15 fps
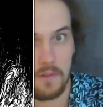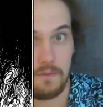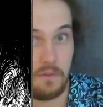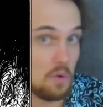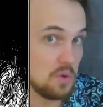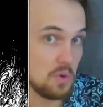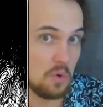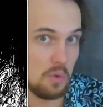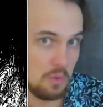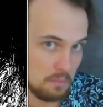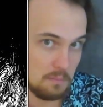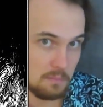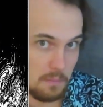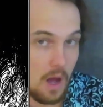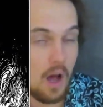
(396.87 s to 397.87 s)
for your
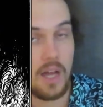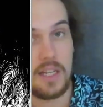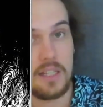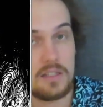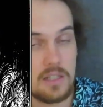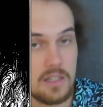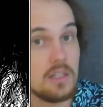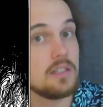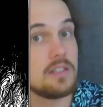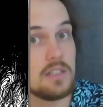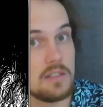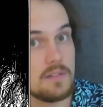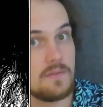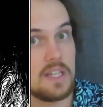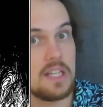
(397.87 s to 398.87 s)
party to
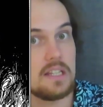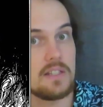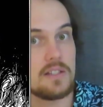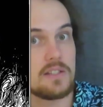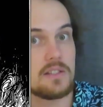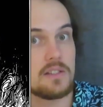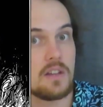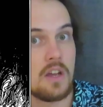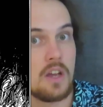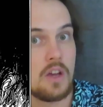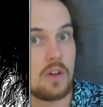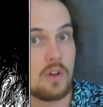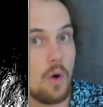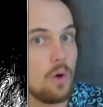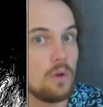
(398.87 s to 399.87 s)
defeat this
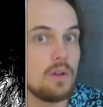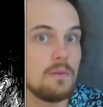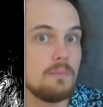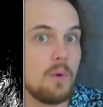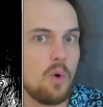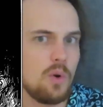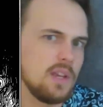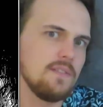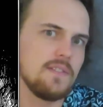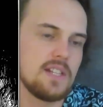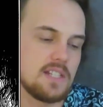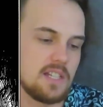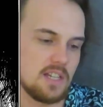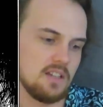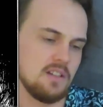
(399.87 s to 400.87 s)
golem, or
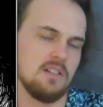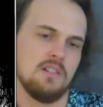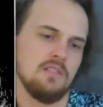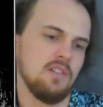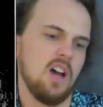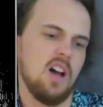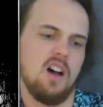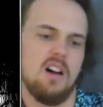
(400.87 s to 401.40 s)
even to